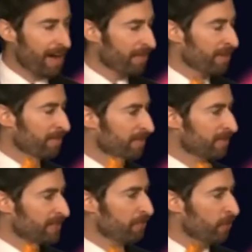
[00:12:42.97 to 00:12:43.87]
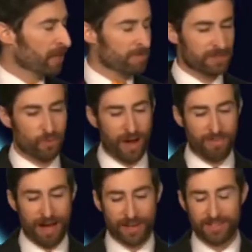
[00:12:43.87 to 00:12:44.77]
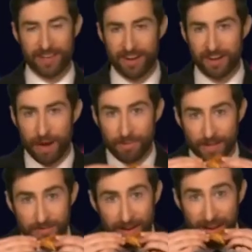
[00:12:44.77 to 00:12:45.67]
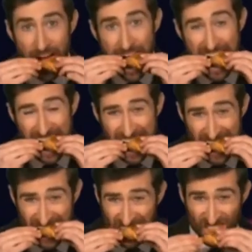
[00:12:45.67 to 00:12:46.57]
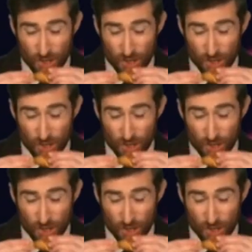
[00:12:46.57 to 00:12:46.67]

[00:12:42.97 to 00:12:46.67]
Is this gonna be hotter than Chief Wiggum's Guatemalan insanity pepper? Let's find out.